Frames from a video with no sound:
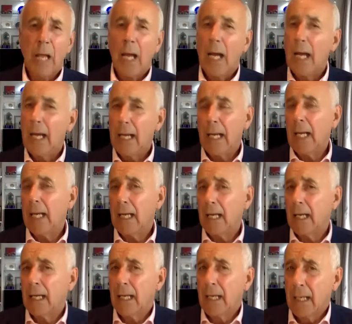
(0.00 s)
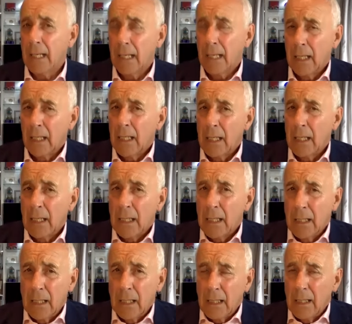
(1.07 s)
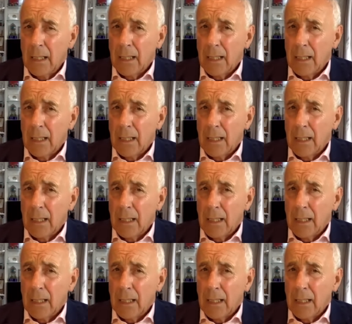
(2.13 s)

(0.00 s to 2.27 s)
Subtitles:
And they'd be making terrible decisions.